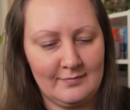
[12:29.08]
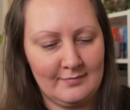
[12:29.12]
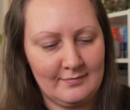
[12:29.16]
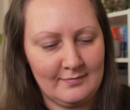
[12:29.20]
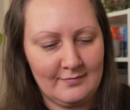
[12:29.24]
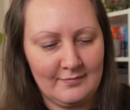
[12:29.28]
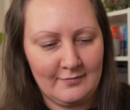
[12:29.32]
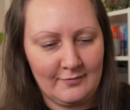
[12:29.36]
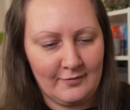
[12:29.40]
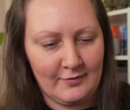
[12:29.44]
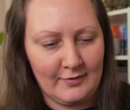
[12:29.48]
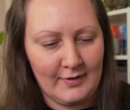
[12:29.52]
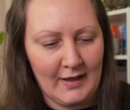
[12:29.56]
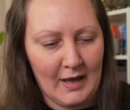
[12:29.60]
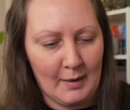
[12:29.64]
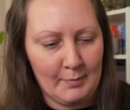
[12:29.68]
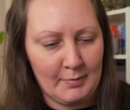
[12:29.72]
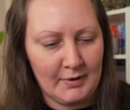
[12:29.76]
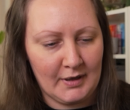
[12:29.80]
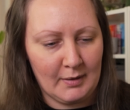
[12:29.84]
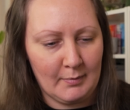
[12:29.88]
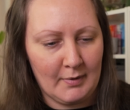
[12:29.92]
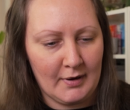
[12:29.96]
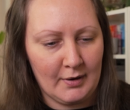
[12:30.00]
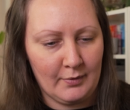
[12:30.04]
flapping
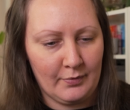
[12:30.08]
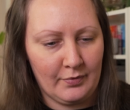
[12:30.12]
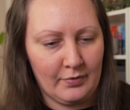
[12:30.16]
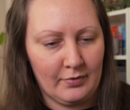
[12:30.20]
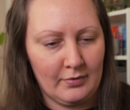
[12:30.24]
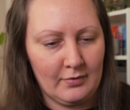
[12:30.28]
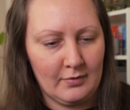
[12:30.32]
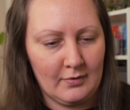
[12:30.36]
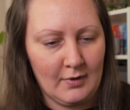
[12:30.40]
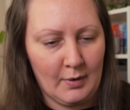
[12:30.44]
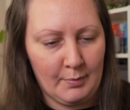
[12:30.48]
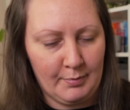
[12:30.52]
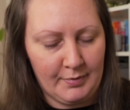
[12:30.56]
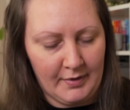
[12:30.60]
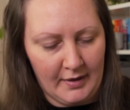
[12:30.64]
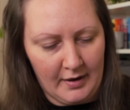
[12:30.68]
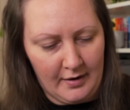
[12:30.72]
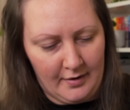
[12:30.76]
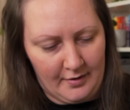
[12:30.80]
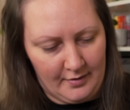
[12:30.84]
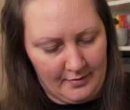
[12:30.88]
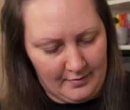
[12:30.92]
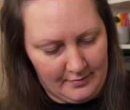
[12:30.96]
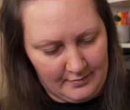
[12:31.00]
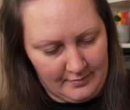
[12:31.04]
about up there?